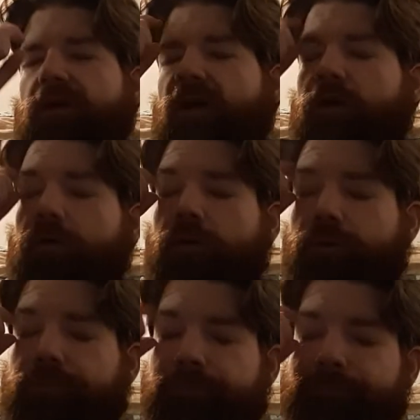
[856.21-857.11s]
on her
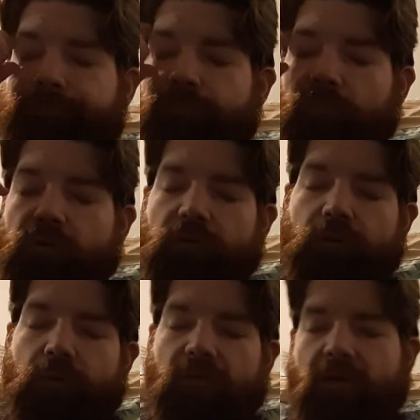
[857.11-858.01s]
own.
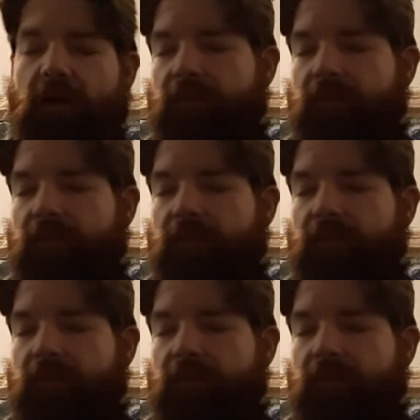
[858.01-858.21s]
So it's kind of